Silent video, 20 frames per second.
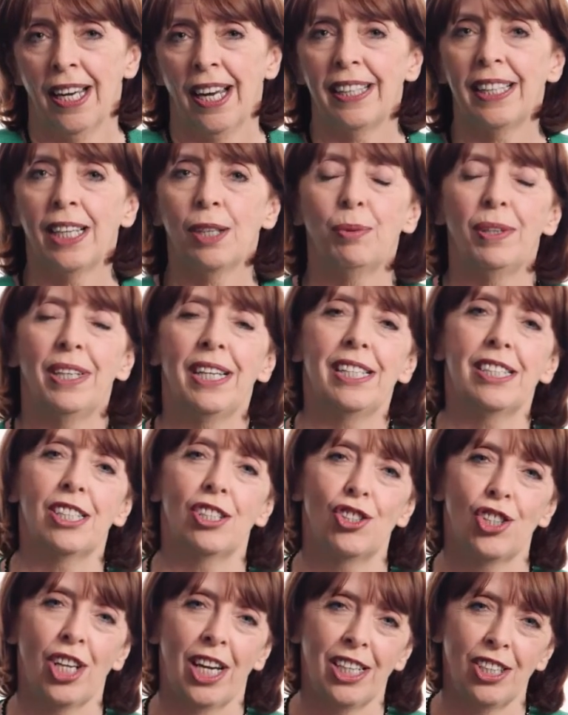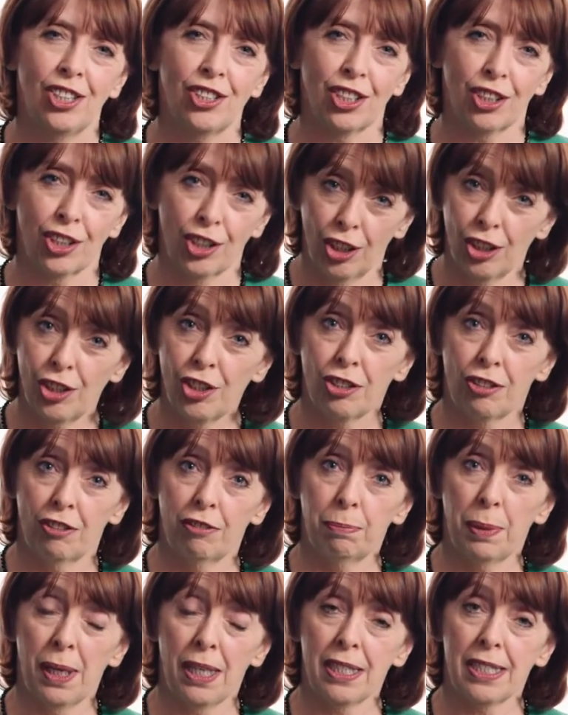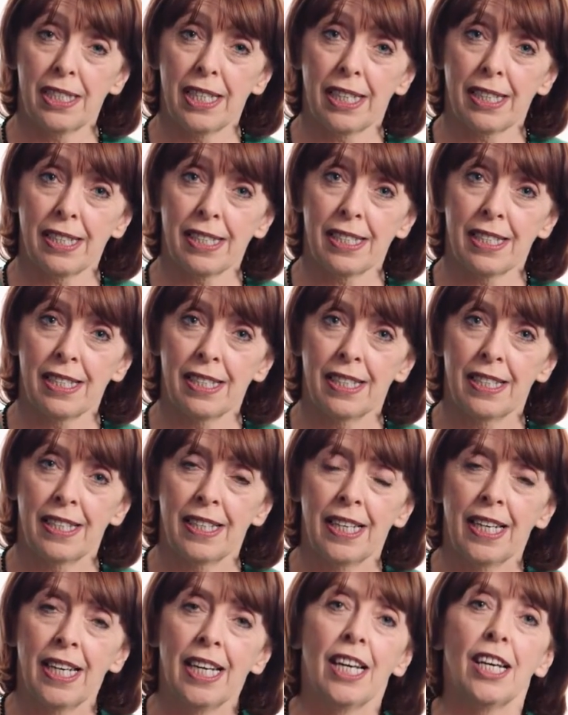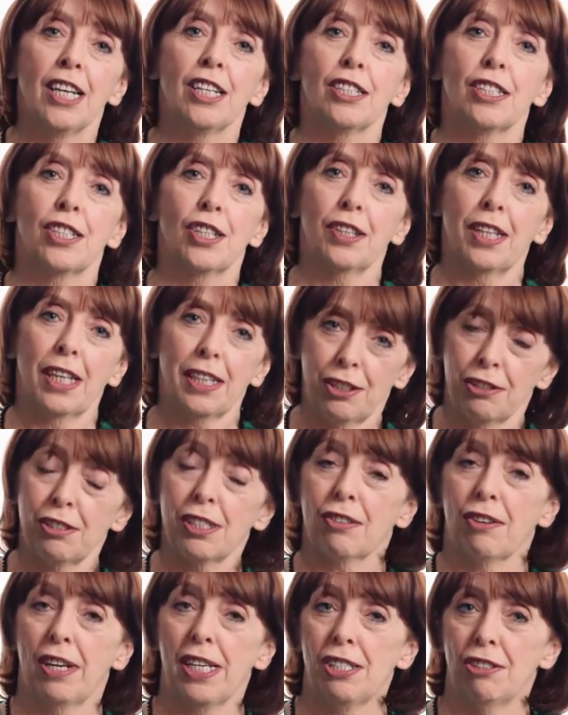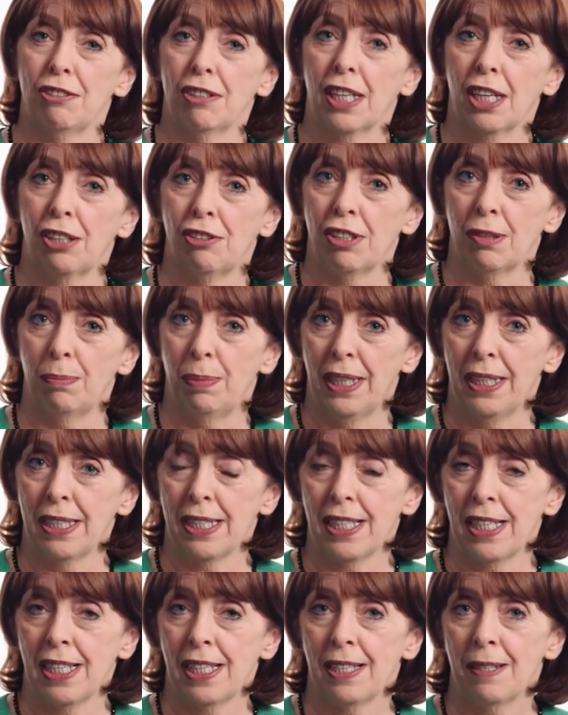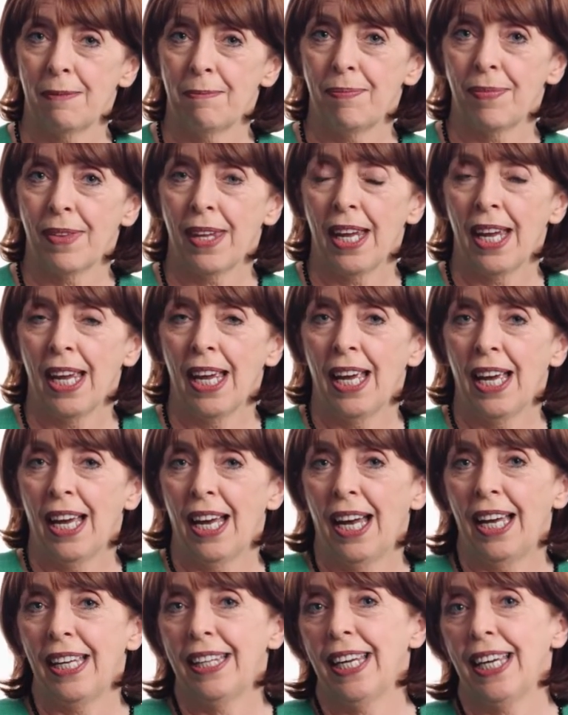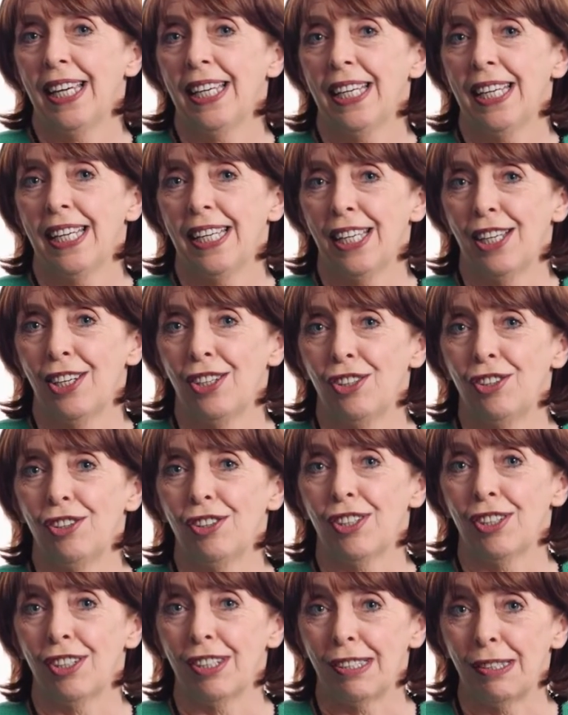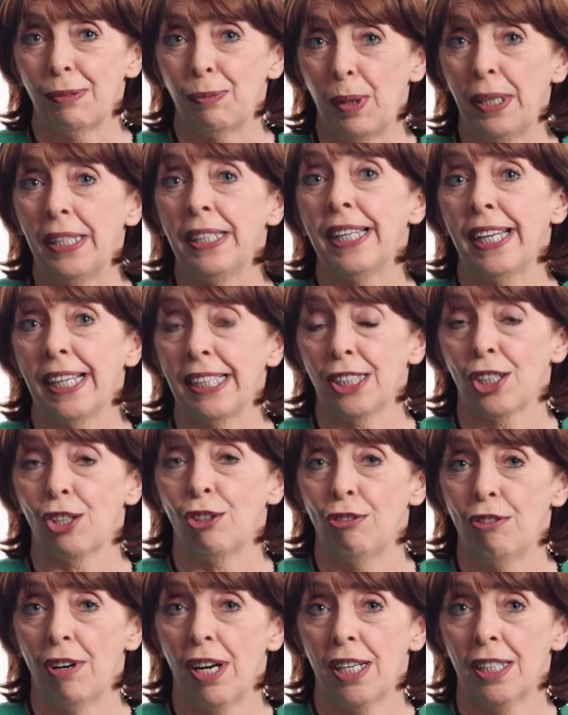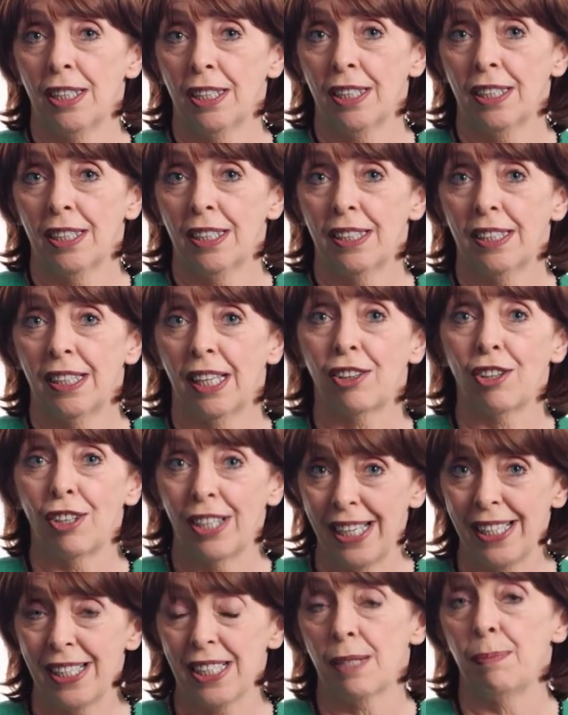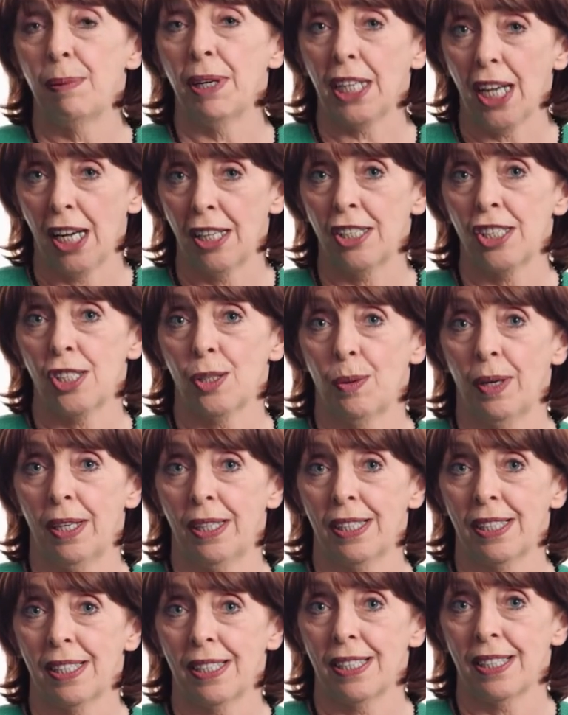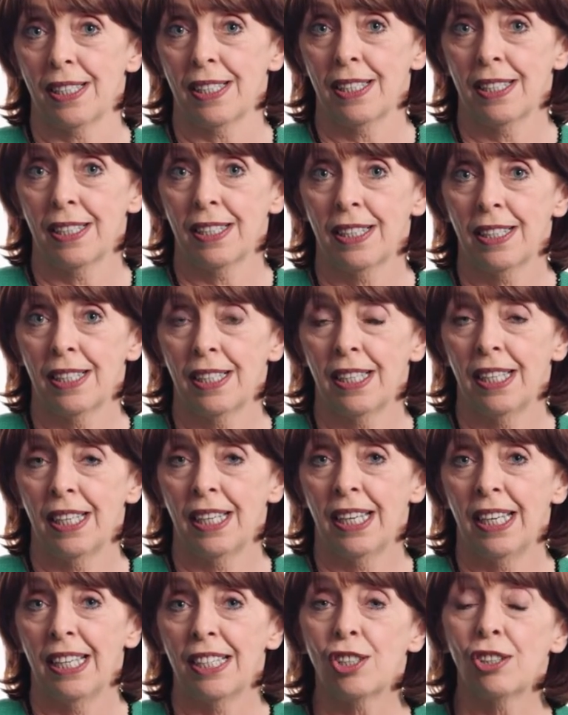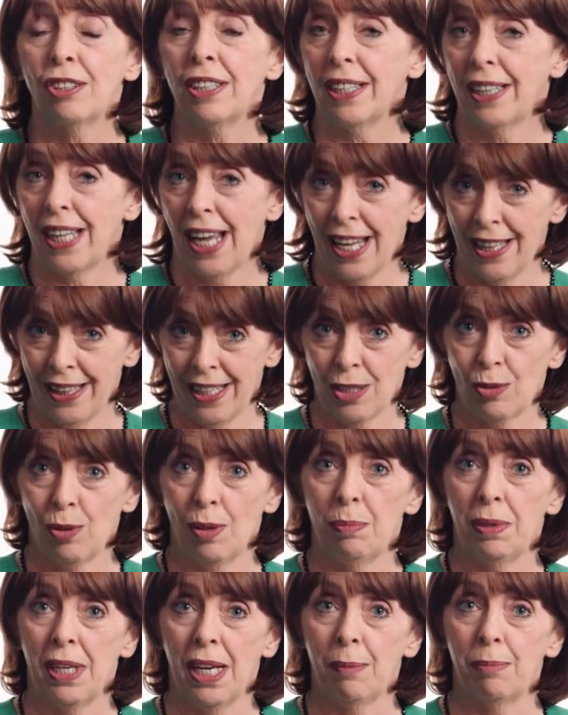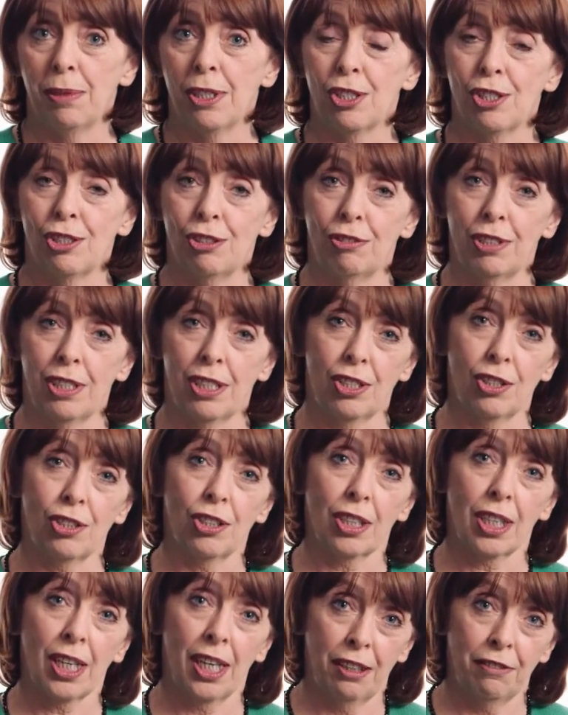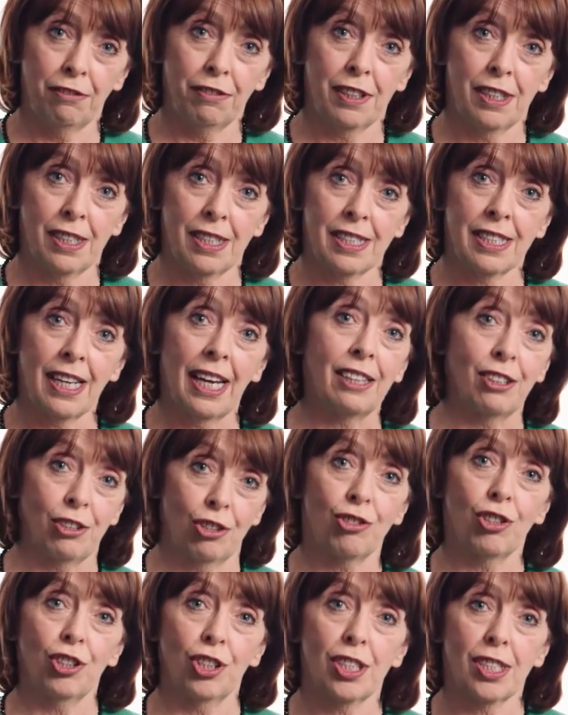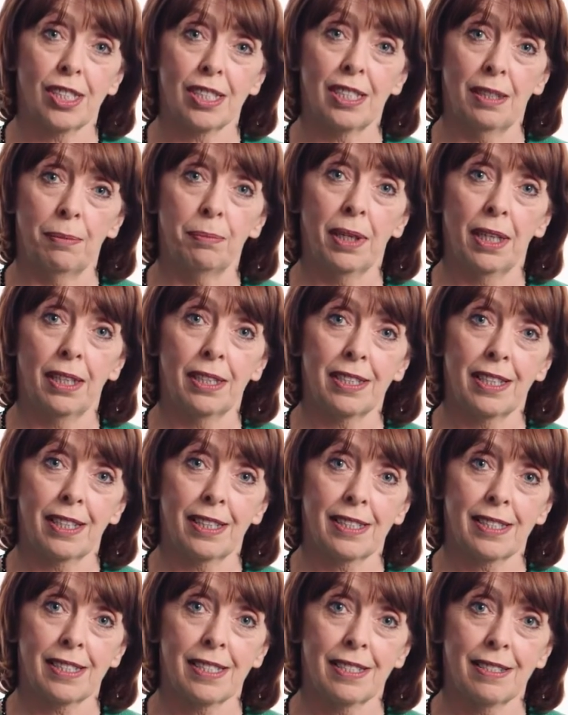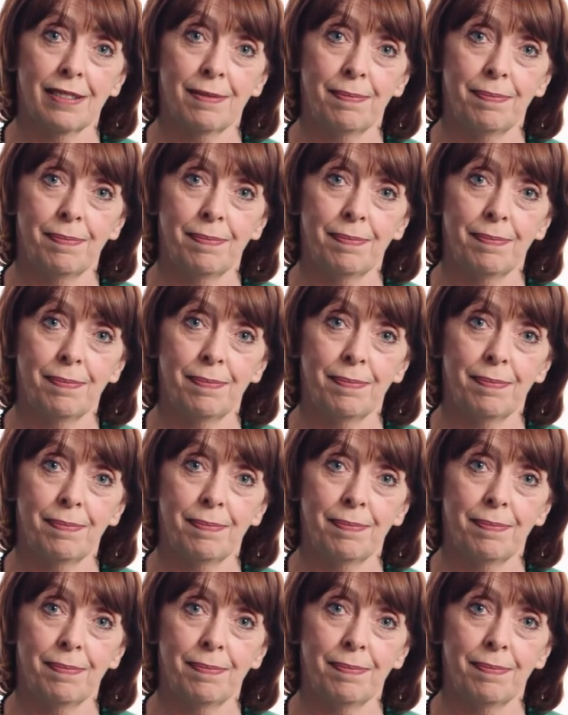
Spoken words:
I think we need to change the culture of politics so that there's greater accountability. I think, you know, that when things go wrong, that there needs to be consequences. It's only then that we'll be able to restore confidence and trust in politics.